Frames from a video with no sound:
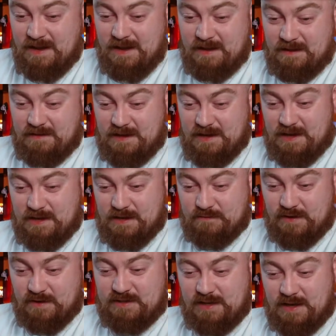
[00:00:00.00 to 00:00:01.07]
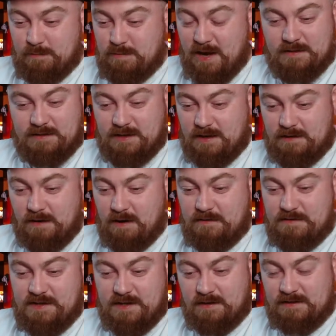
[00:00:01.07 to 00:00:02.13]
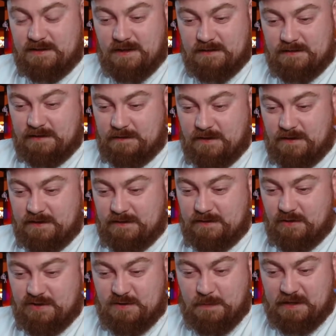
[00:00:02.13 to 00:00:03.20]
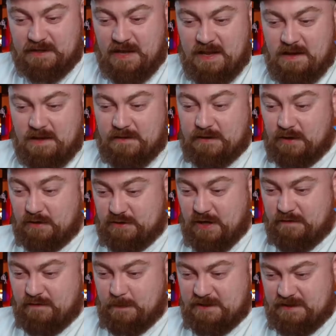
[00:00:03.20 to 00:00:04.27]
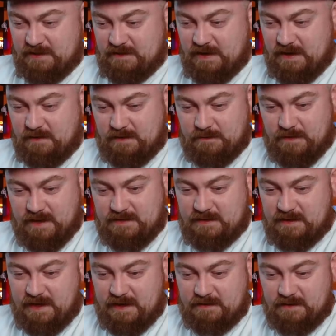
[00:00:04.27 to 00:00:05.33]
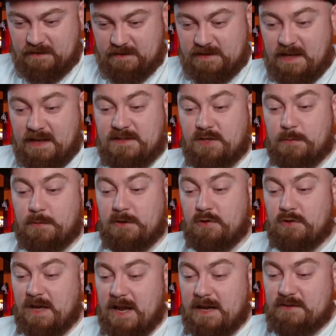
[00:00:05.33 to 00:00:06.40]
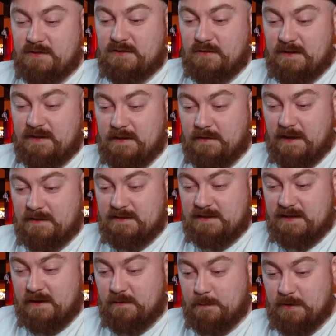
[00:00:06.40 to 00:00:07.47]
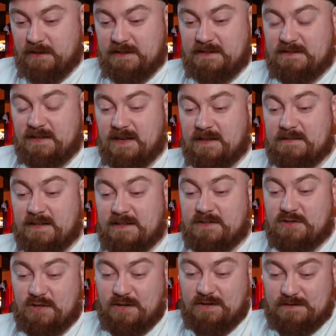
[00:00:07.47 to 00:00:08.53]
The Riche Bladia Hurdy-gurdy fucking Dutch speak. The Dutch government's internal investigator says it would look into the events given police had discharged